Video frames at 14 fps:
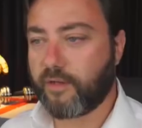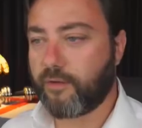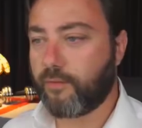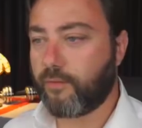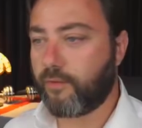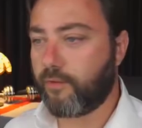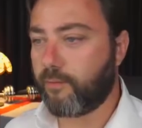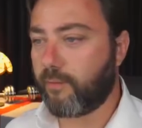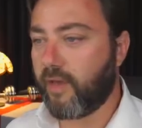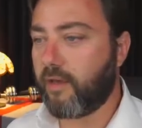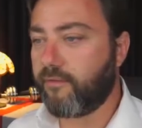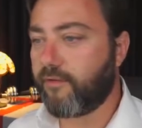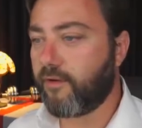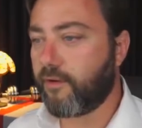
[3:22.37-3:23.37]
you may
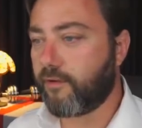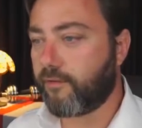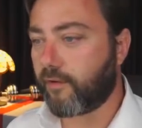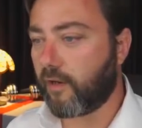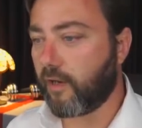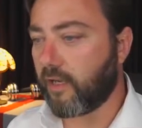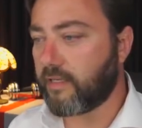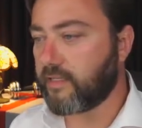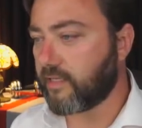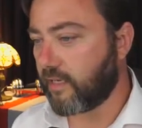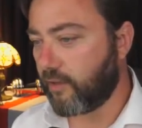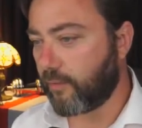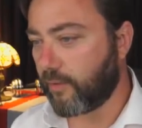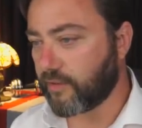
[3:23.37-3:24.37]
have heard of
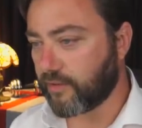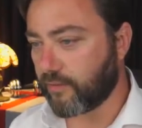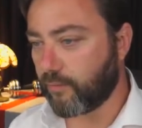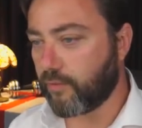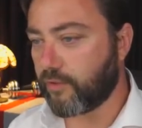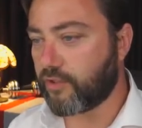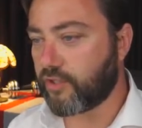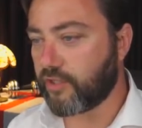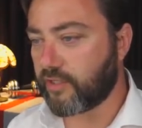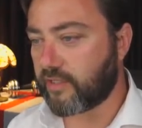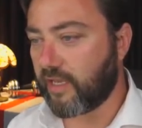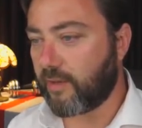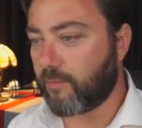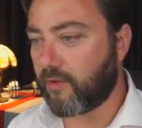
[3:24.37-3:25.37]
Lysenkoism, which is
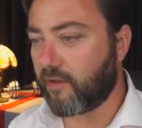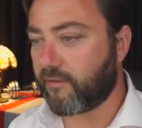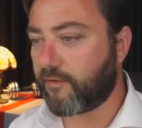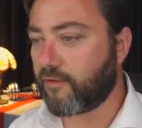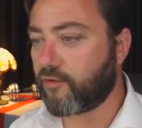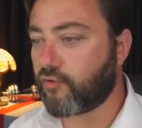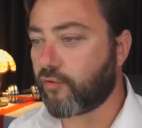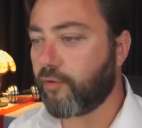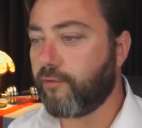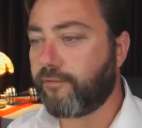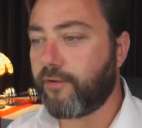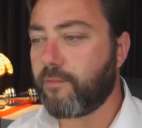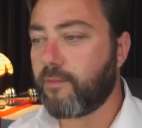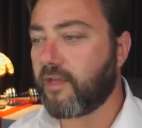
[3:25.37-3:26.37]
named after
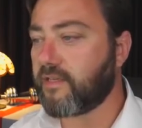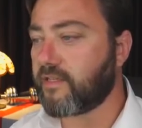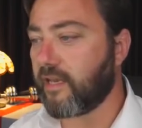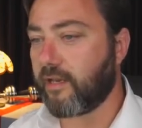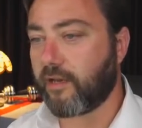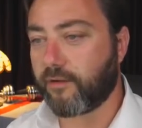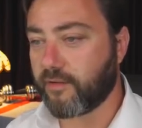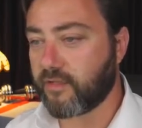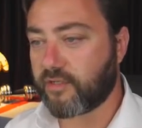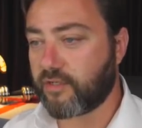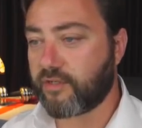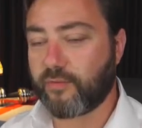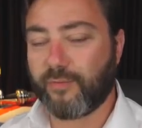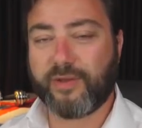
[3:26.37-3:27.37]
Trofim Lysenko. This is
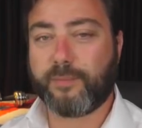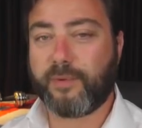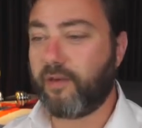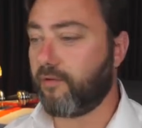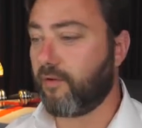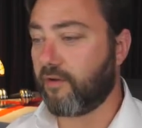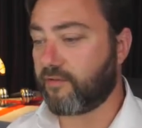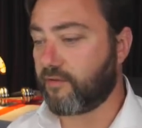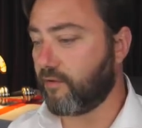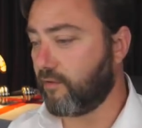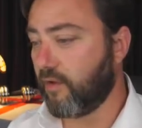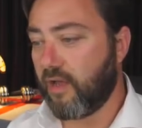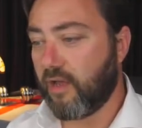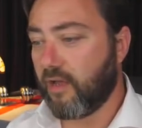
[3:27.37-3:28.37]
just a Wikipedia article,
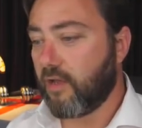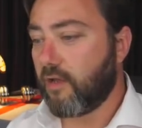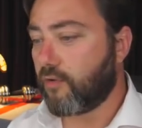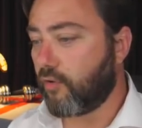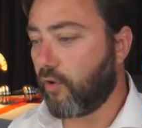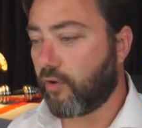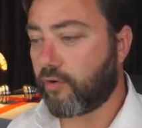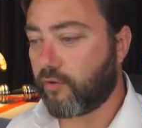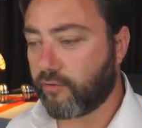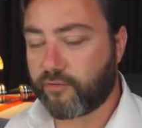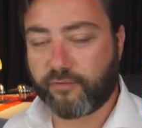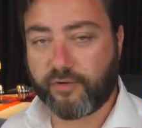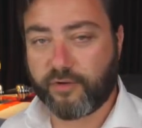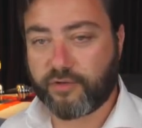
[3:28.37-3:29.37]
not
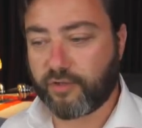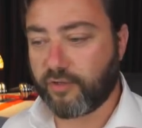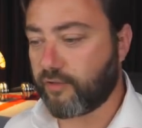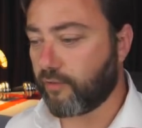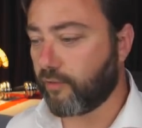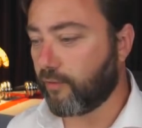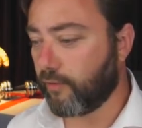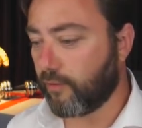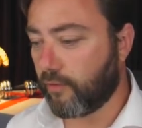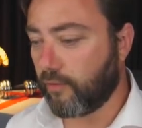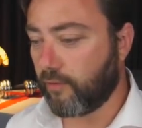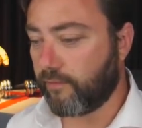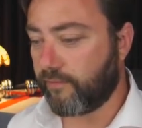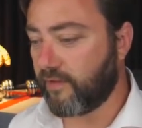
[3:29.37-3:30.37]
controversial at all.
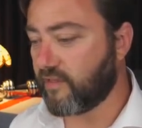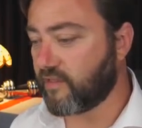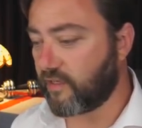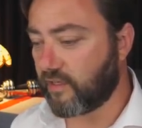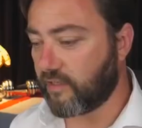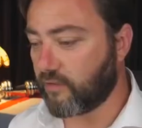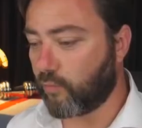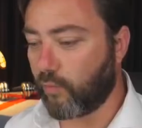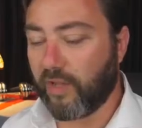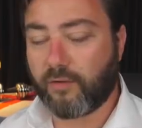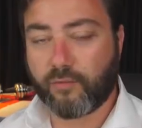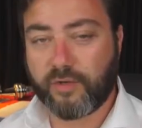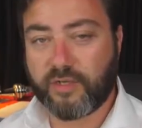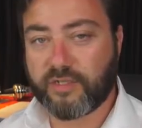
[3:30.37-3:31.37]
All of this is well
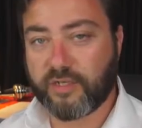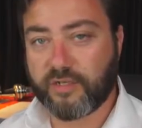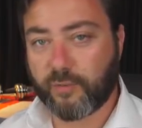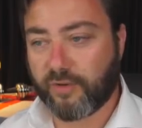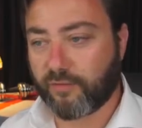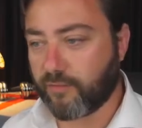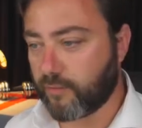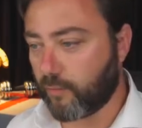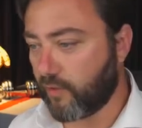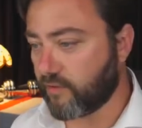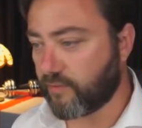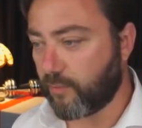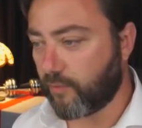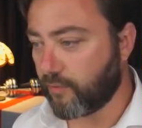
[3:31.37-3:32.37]
researched, well
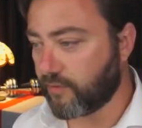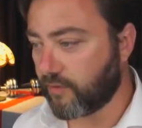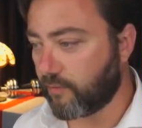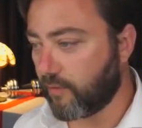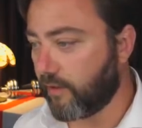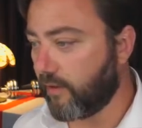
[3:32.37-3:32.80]
supported, right?